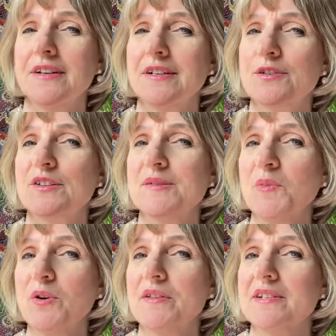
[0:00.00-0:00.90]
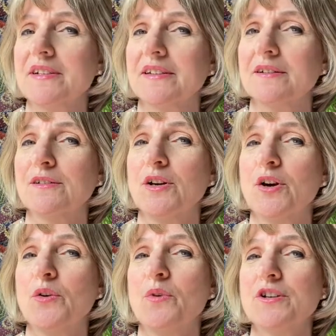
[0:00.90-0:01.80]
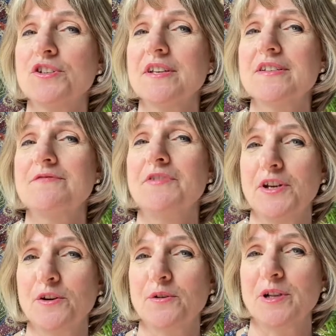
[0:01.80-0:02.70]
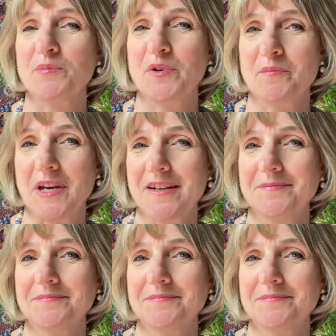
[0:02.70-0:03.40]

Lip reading: To explore this a little, watch this video clip with me.